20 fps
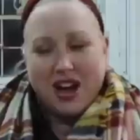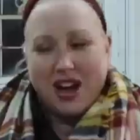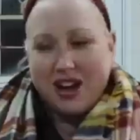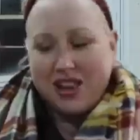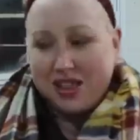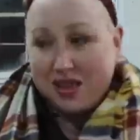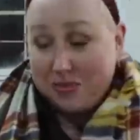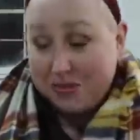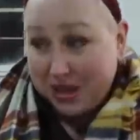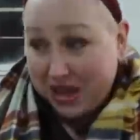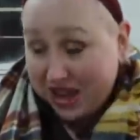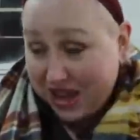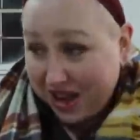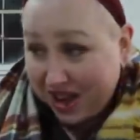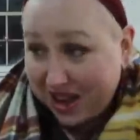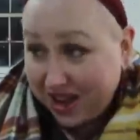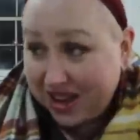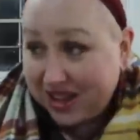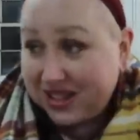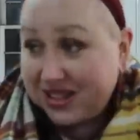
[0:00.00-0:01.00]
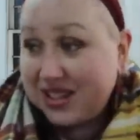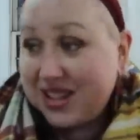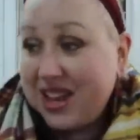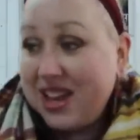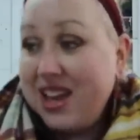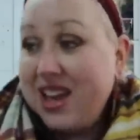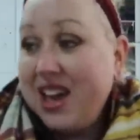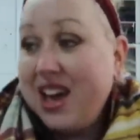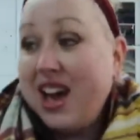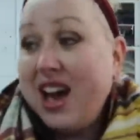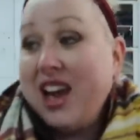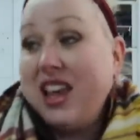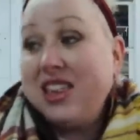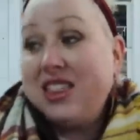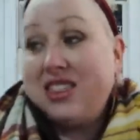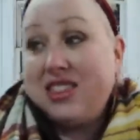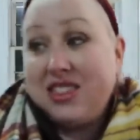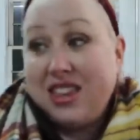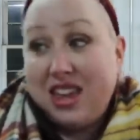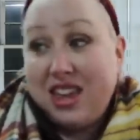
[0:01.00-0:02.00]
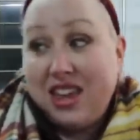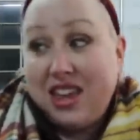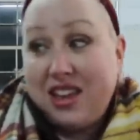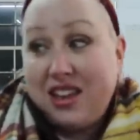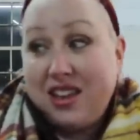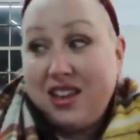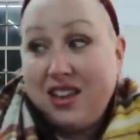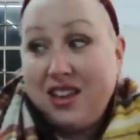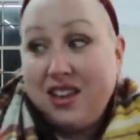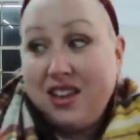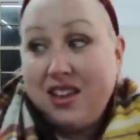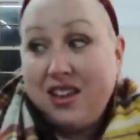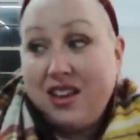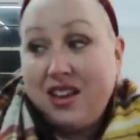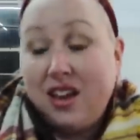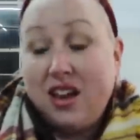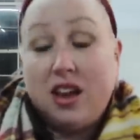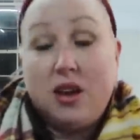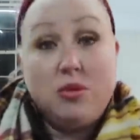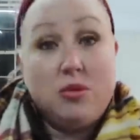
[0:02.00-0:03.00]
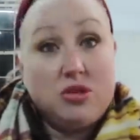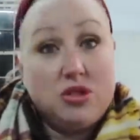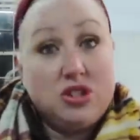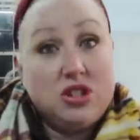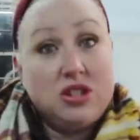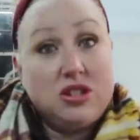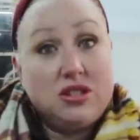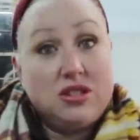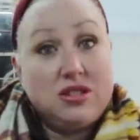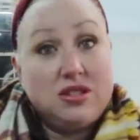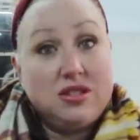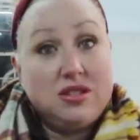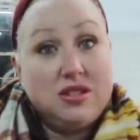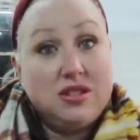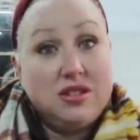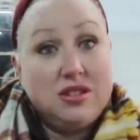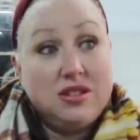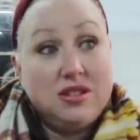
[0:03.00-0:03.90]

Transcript: island because I think I will just